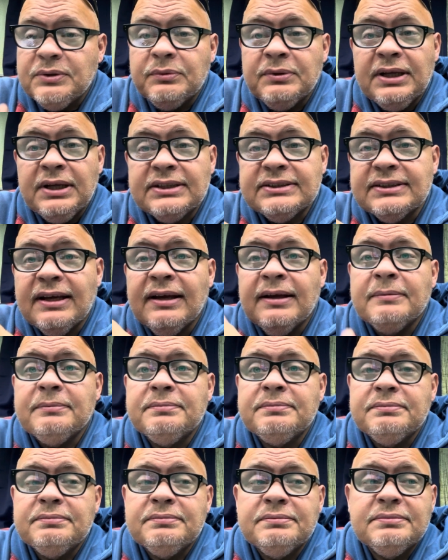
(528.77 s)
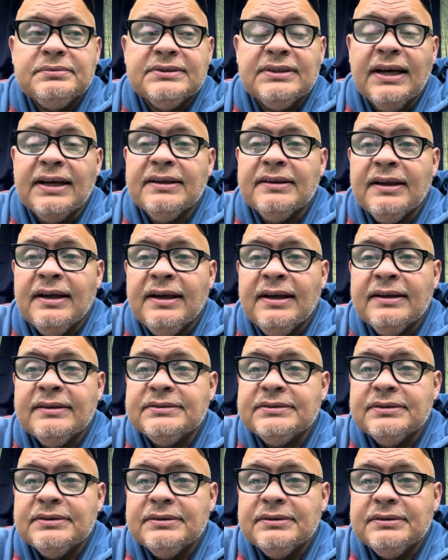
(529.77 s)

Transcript: next time, tight lines.